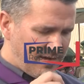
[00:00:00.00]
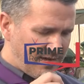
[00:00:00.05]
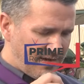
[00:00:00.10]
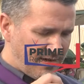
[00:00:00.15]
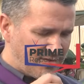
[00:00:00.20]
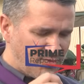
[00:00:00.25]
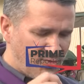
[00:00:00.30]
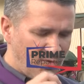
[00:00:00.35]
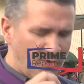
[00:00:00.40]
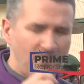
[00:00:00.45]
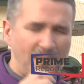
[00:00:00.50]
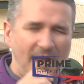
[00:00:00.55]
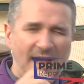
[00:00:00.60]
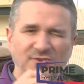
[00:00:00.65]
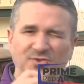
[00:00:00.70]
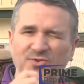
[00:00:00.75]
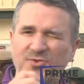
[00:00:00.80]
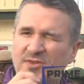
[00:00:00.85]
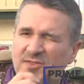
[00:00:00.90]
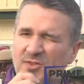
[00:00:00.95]
I also want to
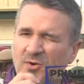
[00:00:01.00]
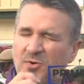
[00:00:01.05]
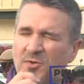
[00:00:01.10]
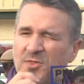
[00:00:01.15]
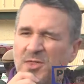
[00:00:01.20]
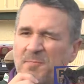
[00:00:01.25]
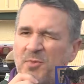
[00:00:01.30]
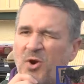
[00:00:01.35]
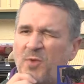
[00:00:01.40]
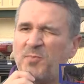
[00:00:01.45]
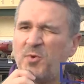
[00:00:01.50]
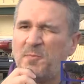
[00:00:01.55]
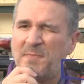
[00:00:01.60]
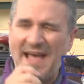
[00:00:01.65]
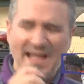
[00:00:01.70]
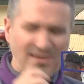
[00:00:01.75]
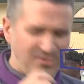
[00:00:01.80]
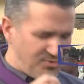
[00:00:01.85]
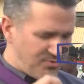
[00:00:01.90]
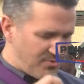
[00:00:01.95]
remind you on the purple
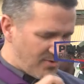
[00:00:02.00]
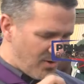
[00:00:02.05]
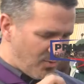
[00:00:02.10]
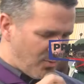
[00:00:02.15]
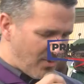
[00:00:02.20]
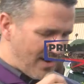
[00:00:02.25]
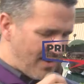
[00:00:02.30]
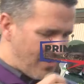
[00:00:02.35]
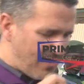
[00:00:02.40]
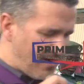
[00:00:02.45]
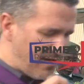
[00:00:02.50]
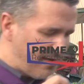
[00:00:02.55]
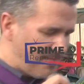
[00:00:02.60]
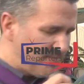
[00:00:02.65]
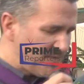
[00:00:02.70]
badge you all wear,